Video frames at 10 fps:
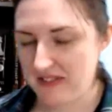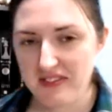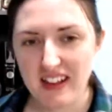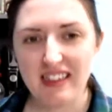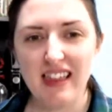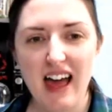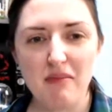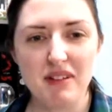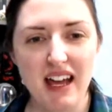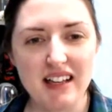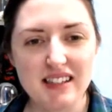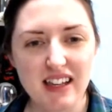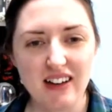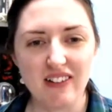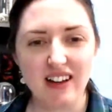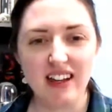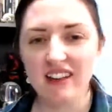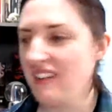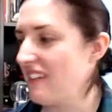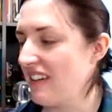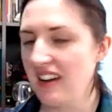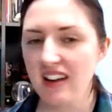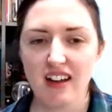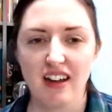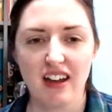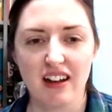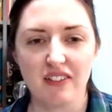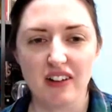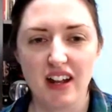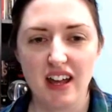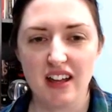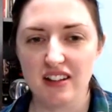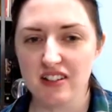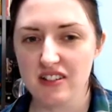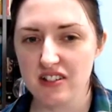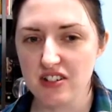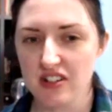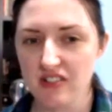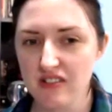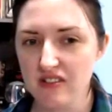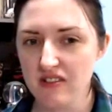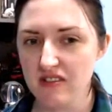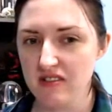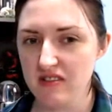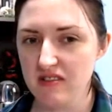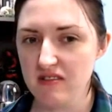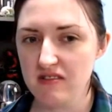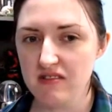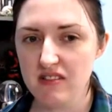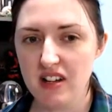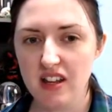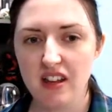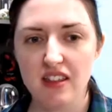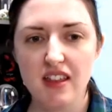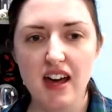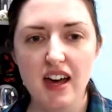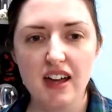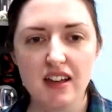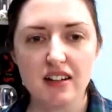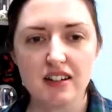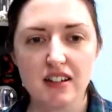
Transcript: lap desk out here. And I'm going to turn that.